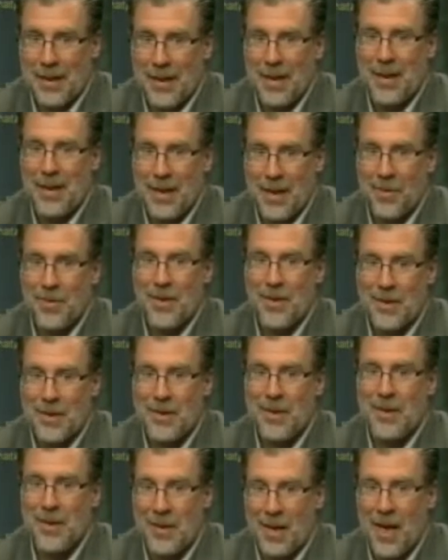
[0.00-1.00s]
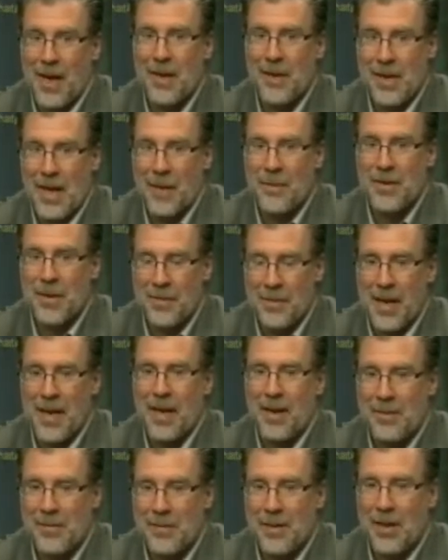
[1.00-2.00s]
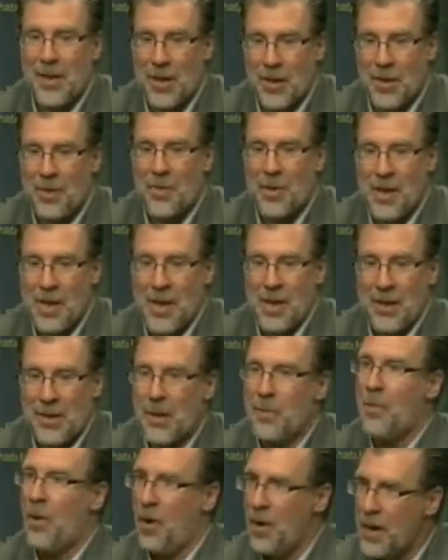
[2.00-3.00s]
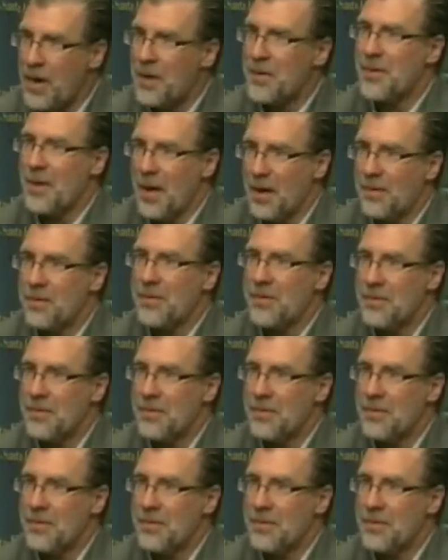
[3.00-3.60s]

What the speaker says: it was a lot of times about, you know, the party stuff.